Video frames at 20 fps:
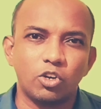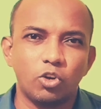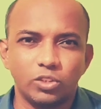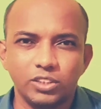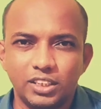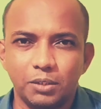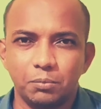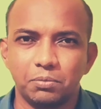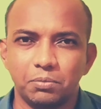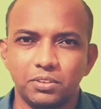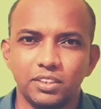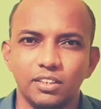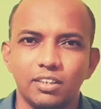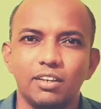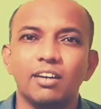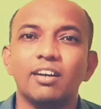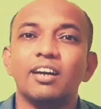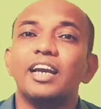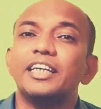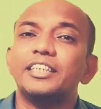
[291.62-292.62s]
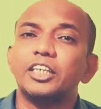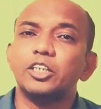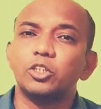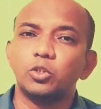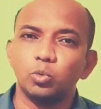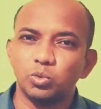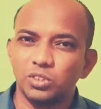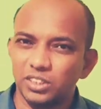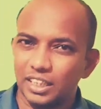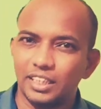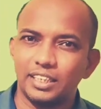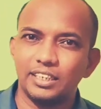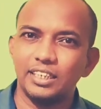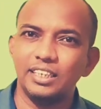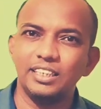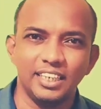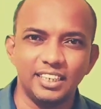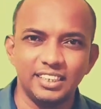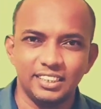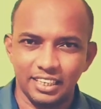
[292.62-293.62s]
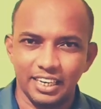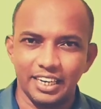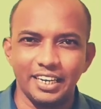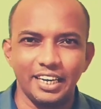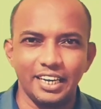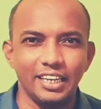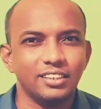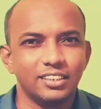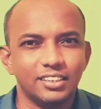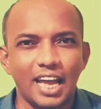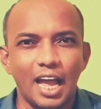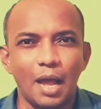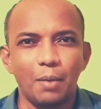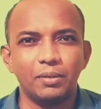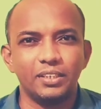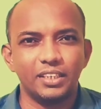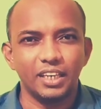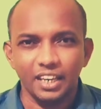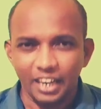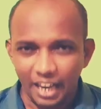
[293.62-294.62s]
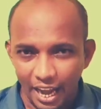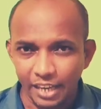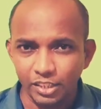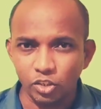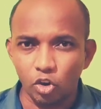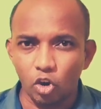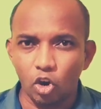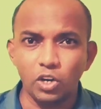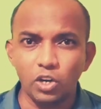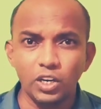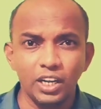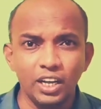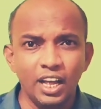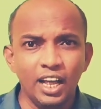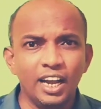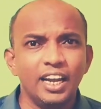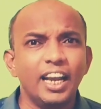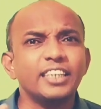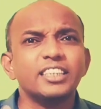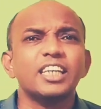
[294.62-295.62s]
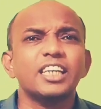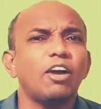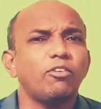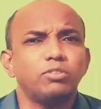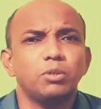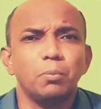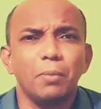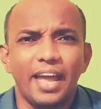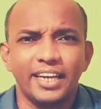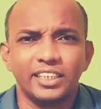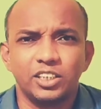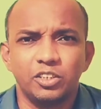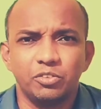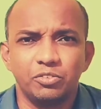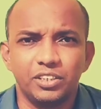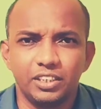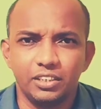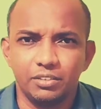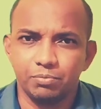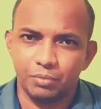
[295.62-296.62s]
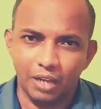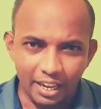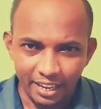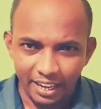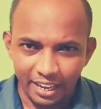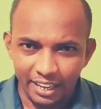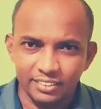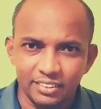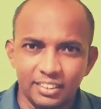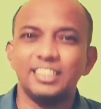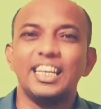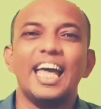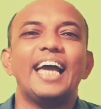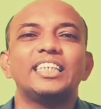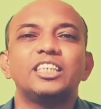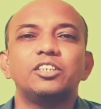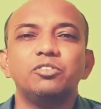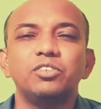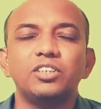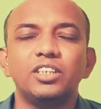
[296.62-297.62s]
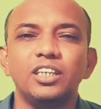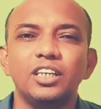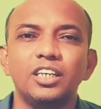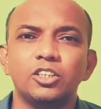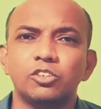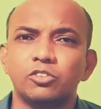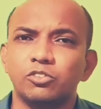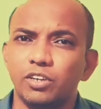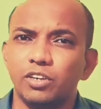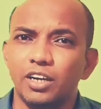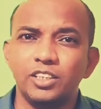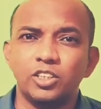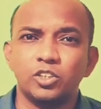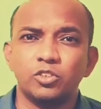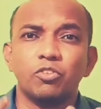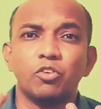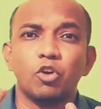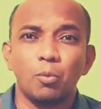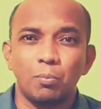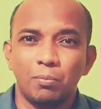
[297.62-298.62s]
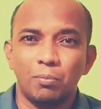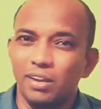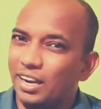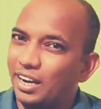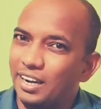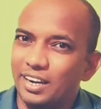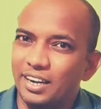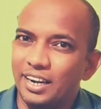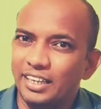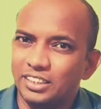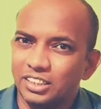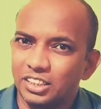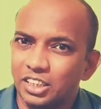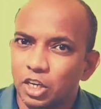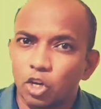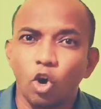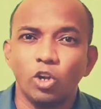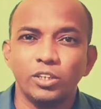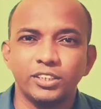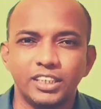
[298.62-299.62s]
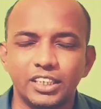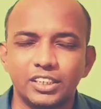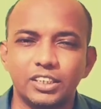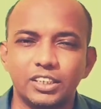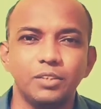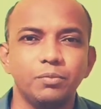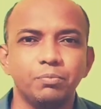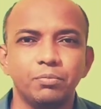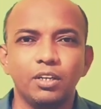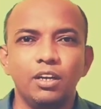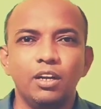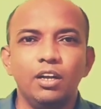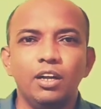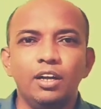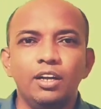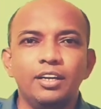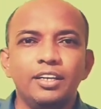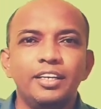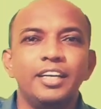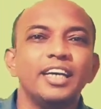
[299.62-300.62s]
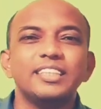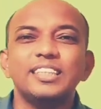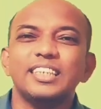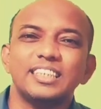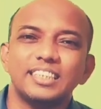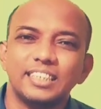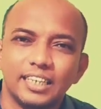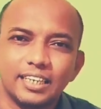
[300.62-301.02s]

the concepts related to circle, there is radius, diameter and chord, let's have some activity. This activity it's from, let's recall section. Here is the